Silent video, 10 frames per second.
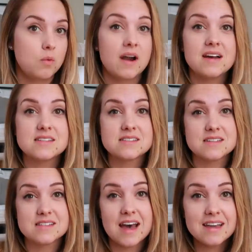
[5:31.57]
Whereas a
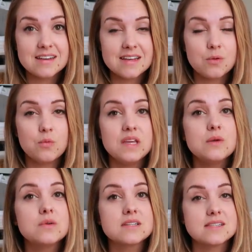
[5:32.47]
society, we
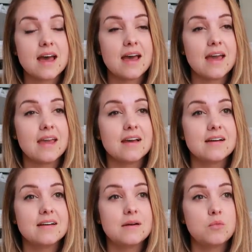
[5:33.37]
will say